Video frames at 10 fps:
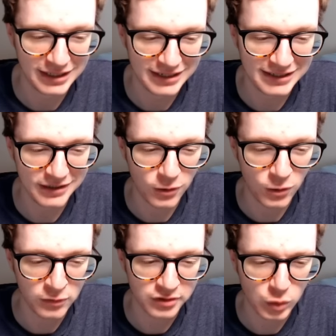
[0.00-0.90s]
I get
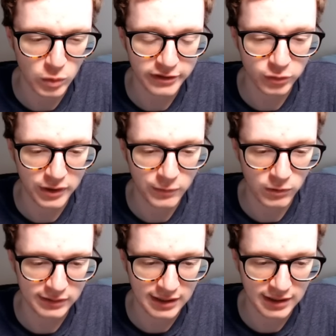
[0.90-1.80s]
all the
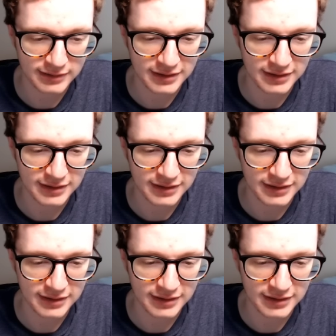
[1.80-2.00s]
2021 guys?